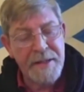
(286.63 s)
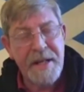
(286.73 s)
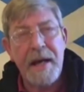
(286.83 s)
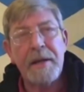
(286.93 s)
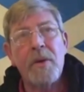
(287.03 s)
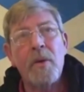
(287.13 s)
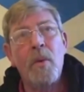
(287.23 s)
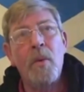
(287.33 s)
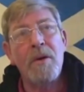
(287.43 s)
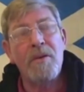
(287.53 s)
Sack the
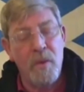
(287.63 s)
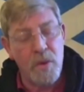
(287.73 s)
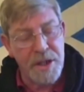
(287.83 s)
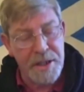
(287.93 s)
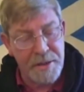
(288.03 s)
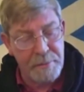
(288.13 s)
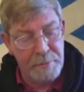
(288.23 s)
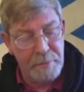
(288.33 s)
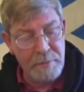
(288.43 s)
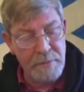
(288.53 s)
whole workforces
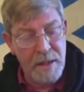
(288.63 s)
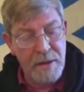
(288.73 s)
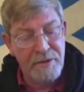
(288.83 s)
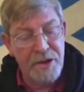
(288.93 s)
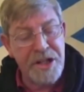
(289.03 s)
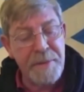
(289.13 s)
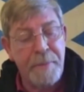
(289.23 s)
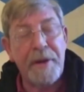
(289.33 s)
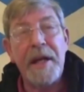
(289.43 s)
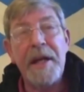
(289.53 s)
for
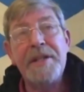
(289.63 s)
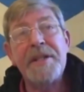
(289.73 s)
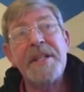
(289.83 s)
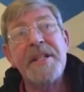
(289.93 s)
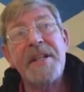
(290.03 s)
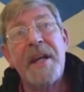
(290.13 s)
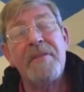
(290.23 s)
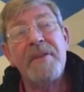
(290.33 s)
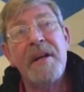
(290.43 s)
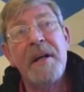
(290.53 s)
cheaper agency staff.